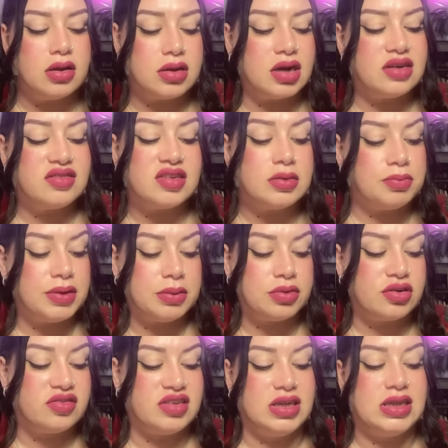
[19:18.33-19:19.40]
lot of people
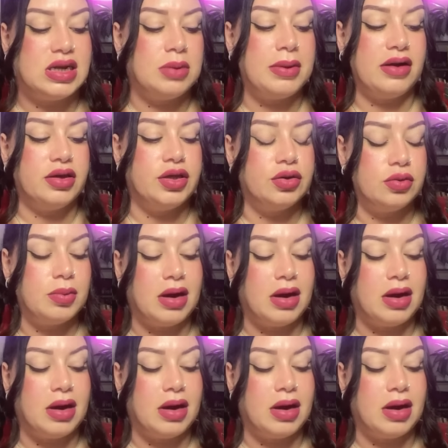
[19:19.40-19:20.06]
are saying that about you,